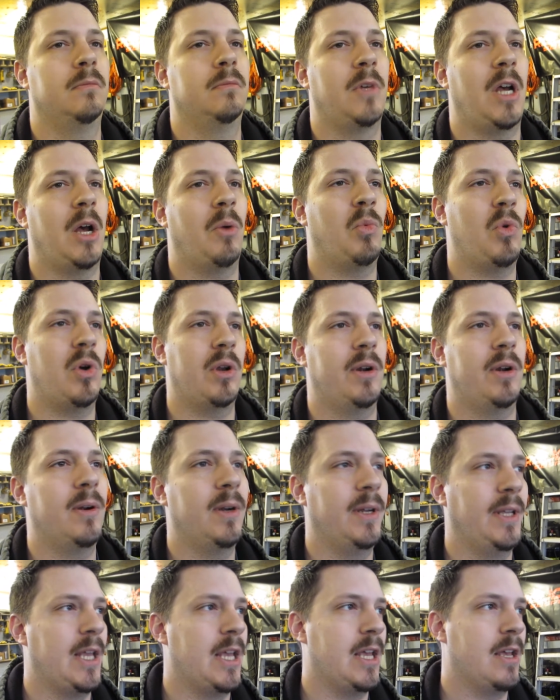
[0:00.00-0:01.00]
I'm
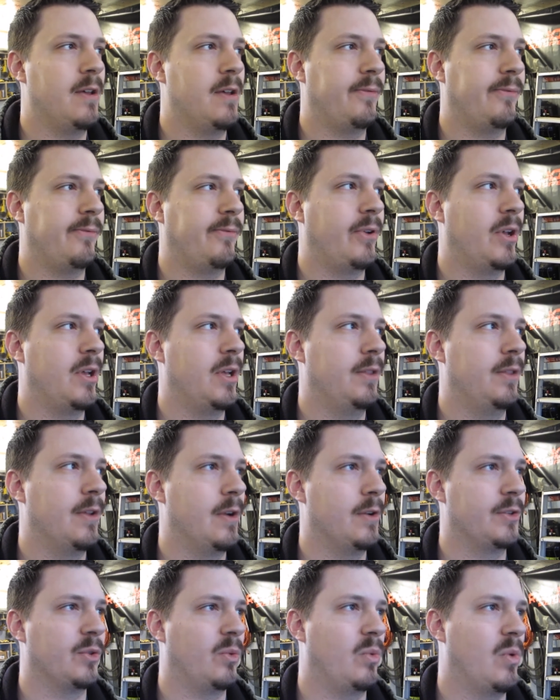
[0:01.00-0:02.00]
wondering if
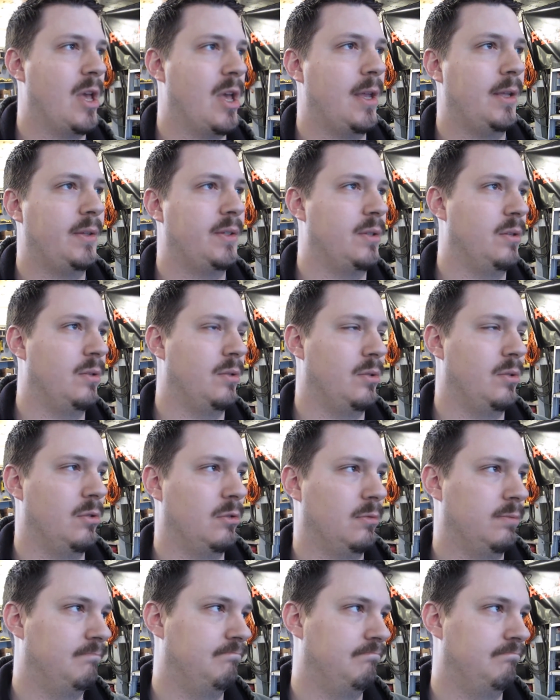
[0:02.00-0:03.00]
there's a way
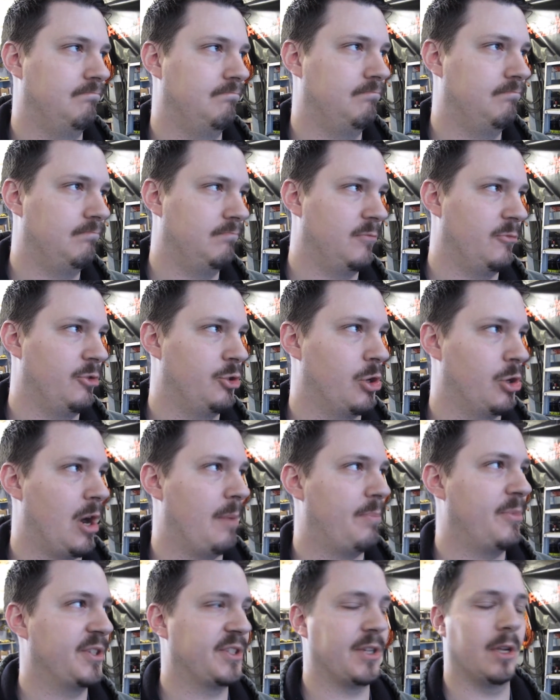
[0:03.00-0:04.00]
to
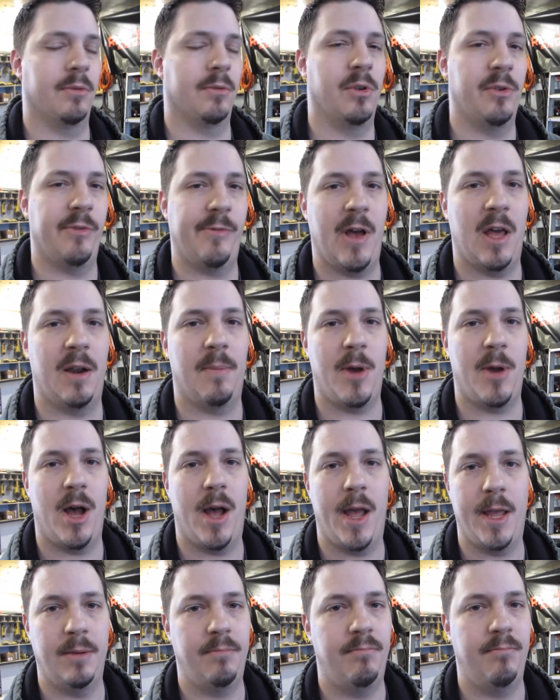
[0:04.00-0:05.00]
drop the sunroof out of
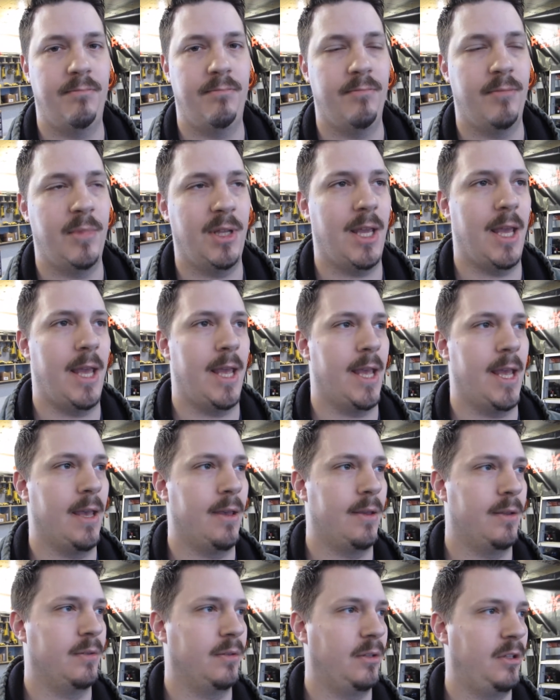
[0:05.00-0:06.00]
mine
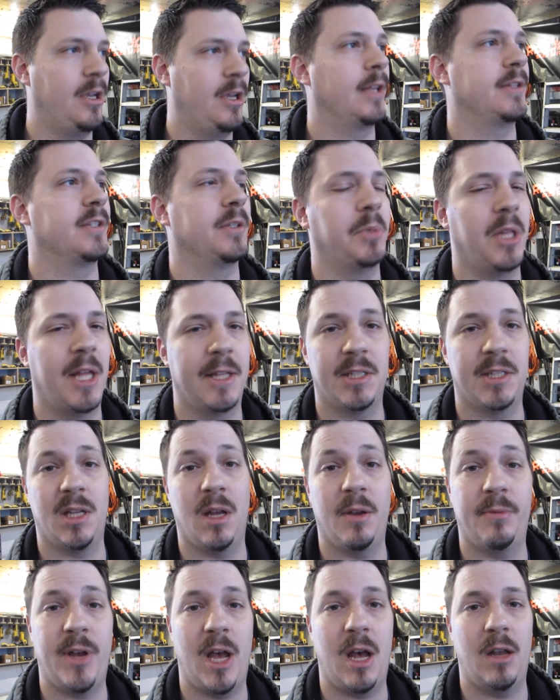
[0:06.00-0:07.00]
and cut some of that
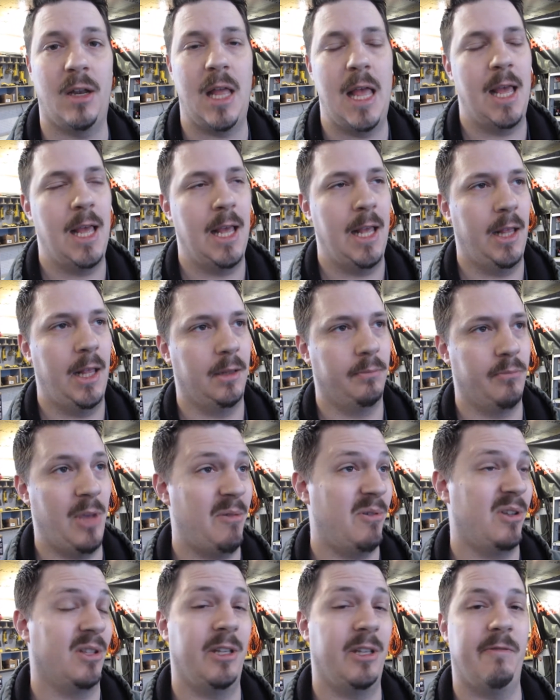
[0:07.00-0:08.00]
stuff out.
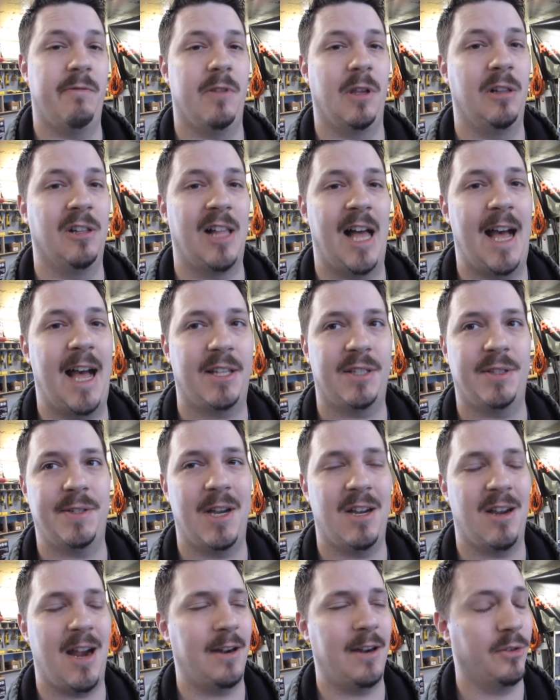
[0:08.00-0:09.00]
Maybe leave the glass
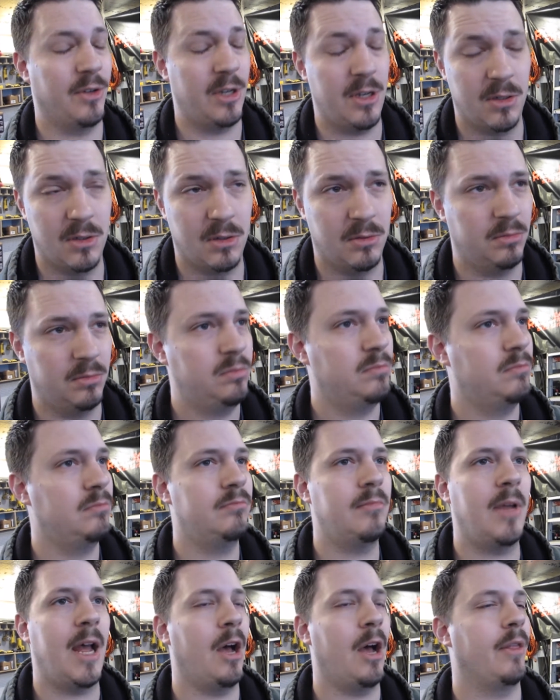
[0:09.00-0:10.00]
there. I don't know
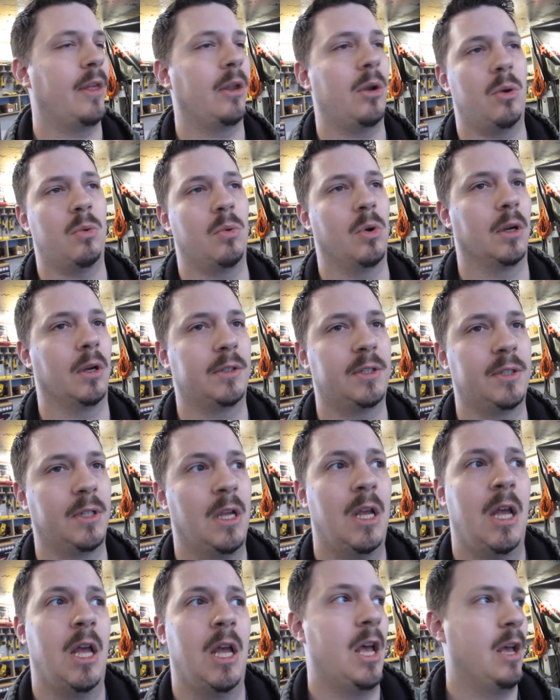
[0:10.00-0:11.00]
how that all works.
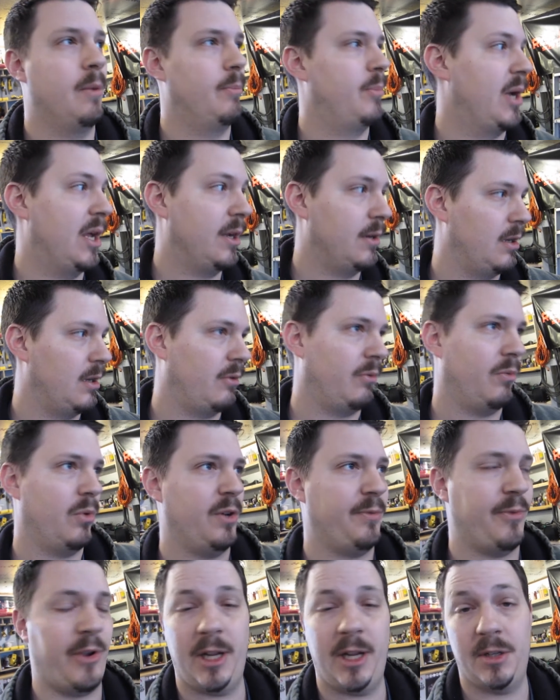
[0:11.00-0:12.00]
But I
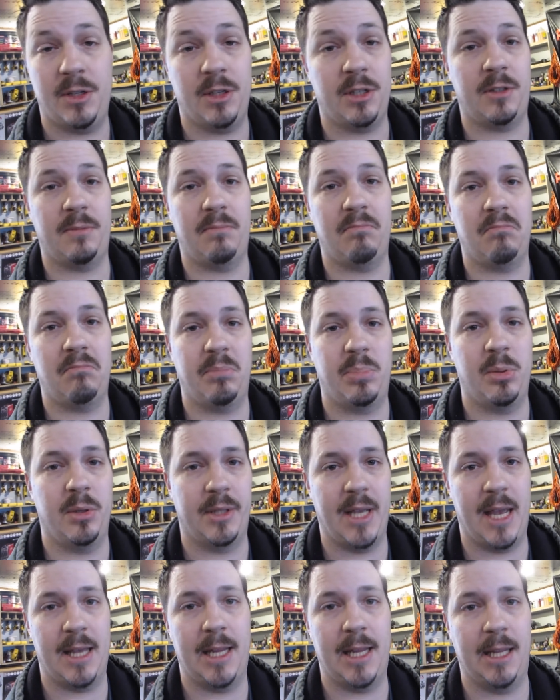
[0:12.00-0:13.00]
wonder if I could just put
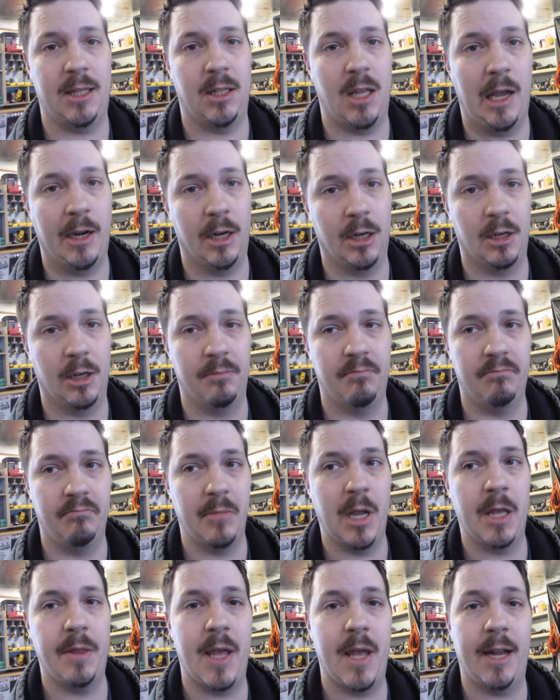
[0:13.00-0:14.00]
that headliner
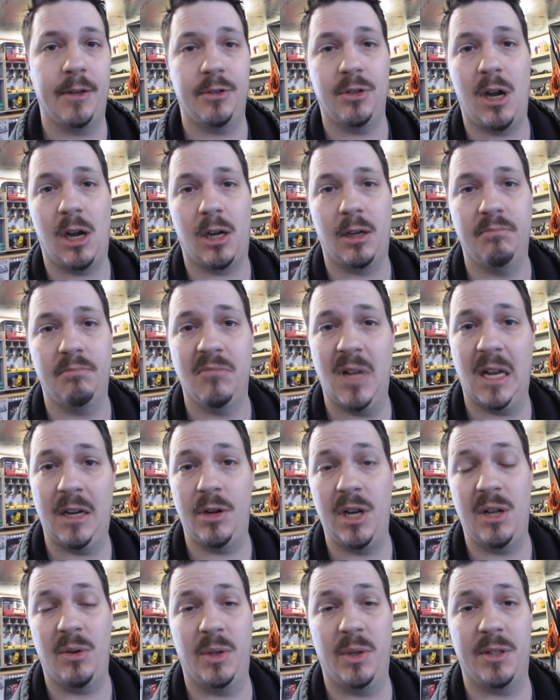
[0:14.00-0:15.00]
in that truck. I
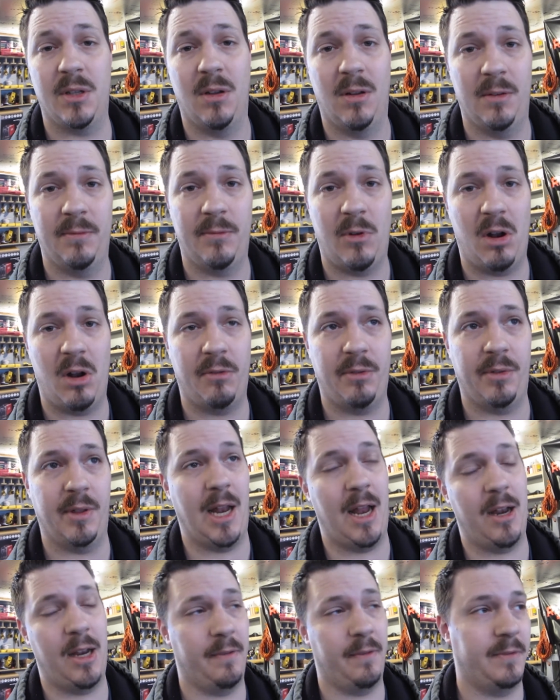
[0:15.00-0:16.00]
don't know what's all involved with
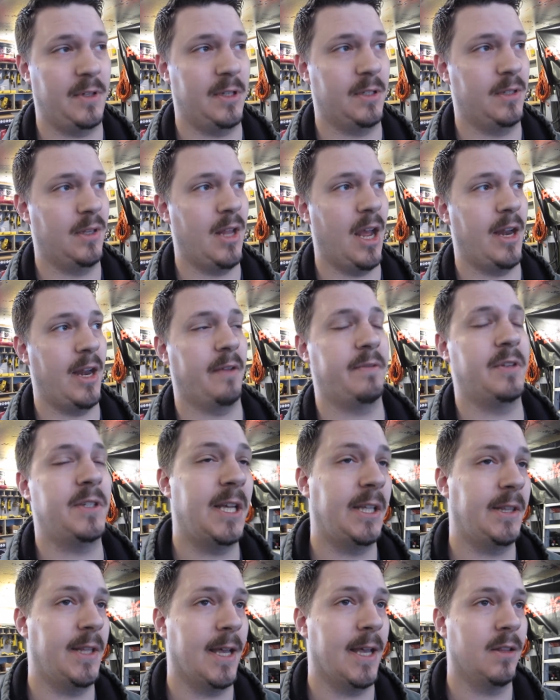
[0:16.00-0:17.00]
it. I'd have to
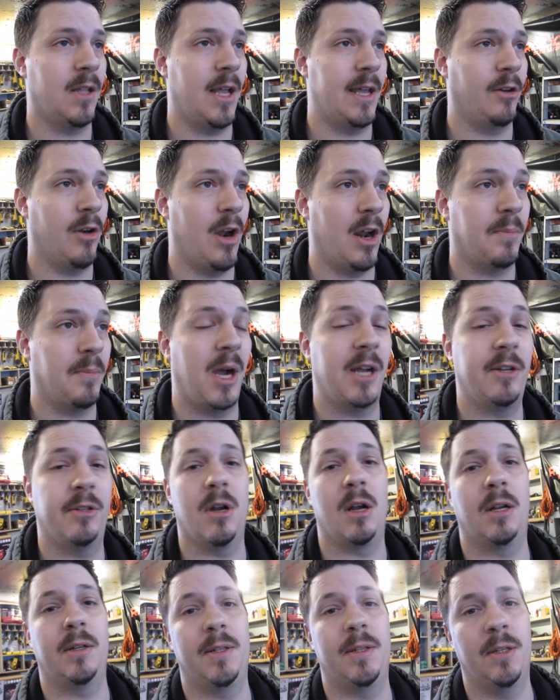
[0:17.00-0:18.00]
take the headliner out of my
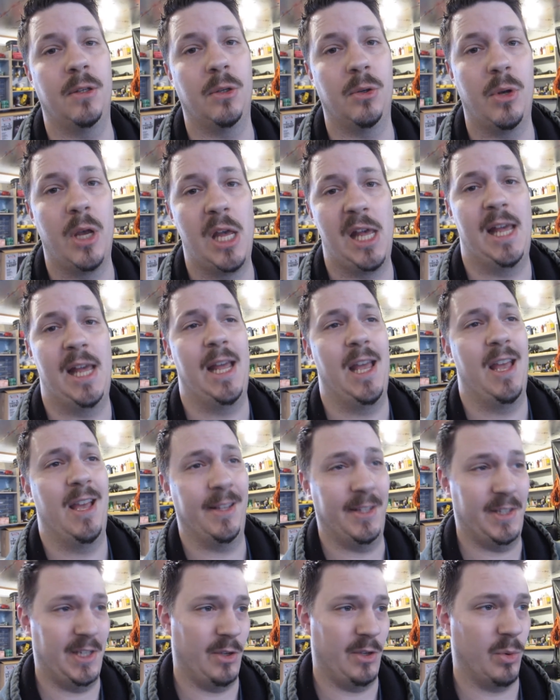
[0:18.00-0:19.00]
truck to
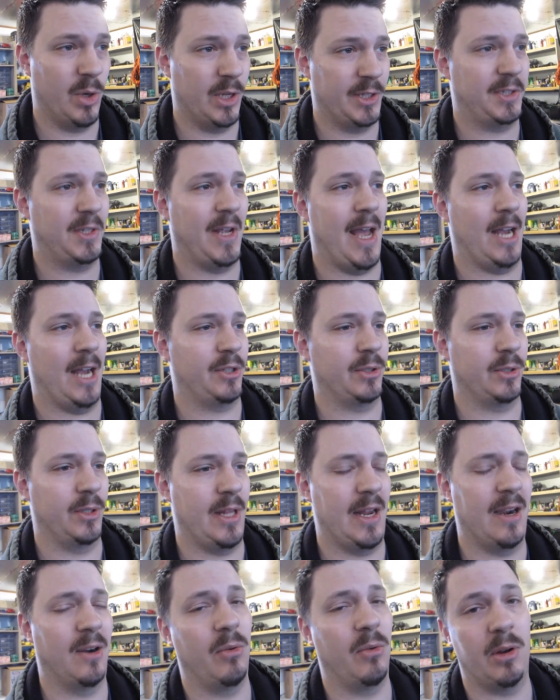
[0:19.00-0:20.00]
see what's actually
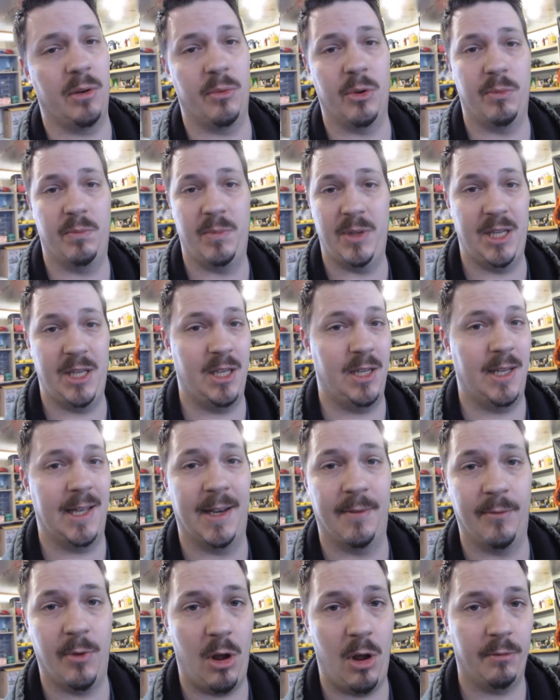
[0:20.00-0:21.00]
there, what would be
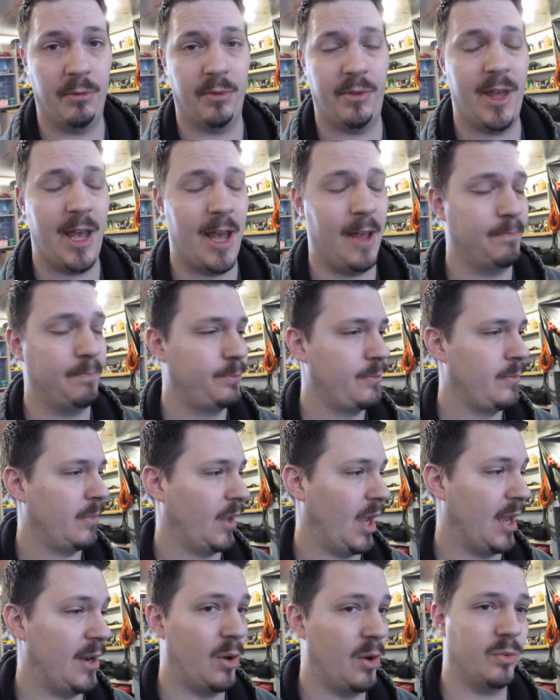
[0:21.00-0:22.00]
involved with that.
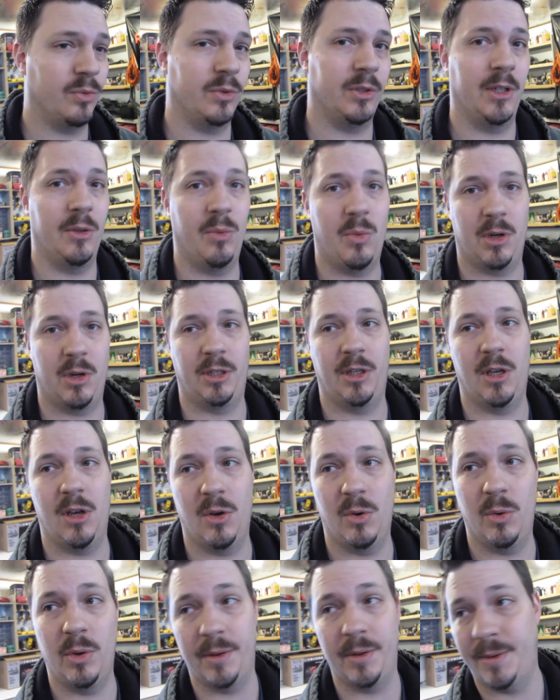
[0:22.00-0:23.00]
I don't really want to
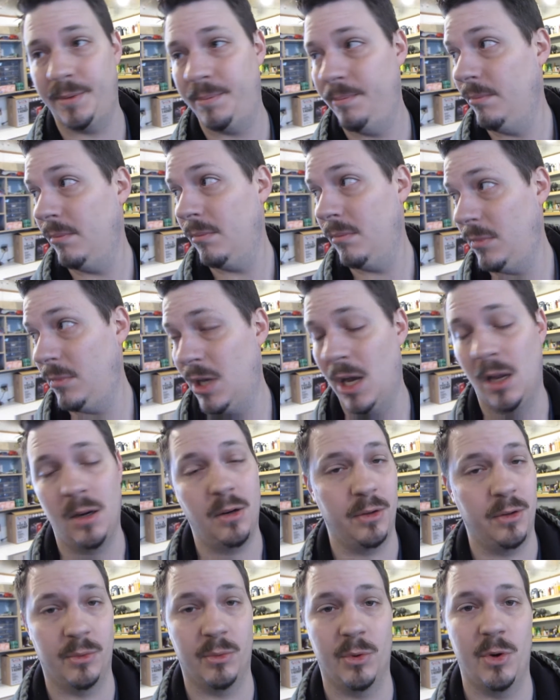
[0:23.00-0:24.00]
go with
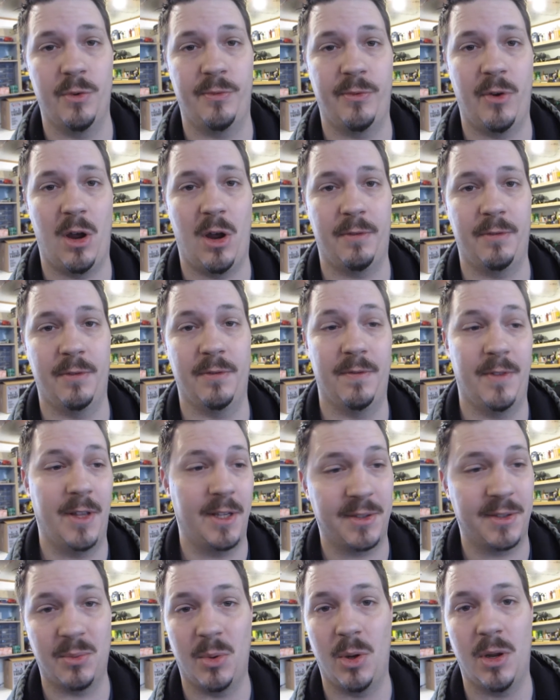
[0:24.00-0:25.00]
cutting the roof off of
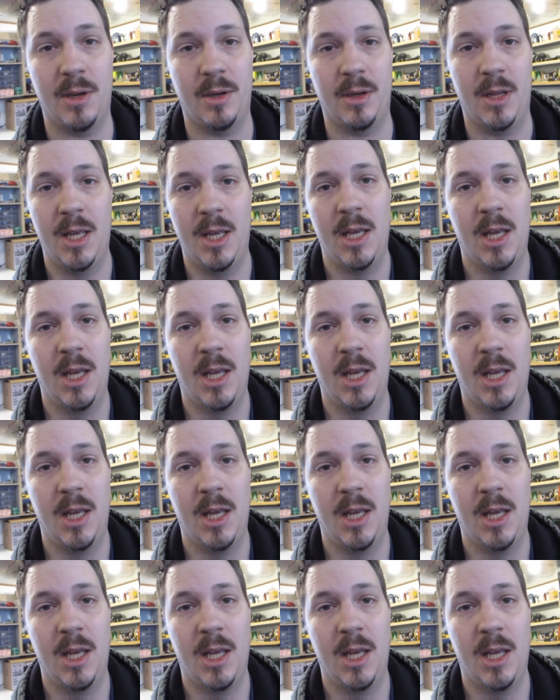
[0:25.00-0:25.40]
this one,